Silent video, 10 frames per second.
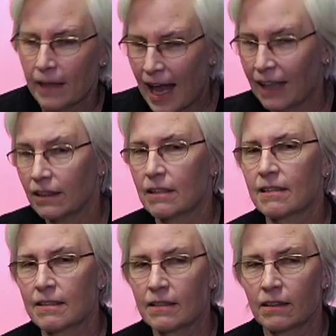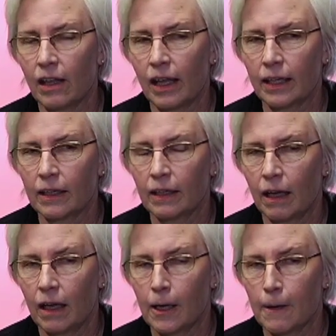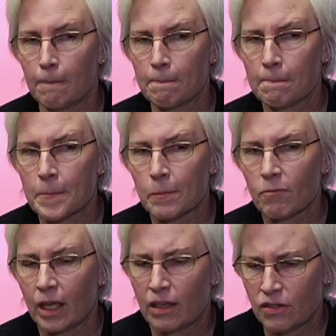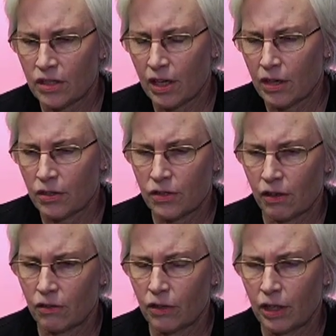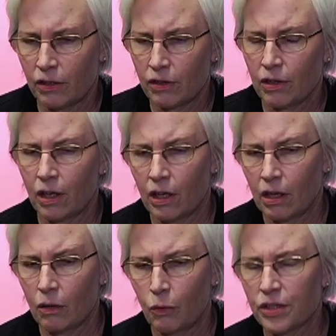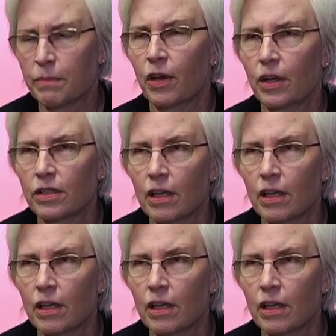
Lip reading: atlas-like, and it says underneath, once upon a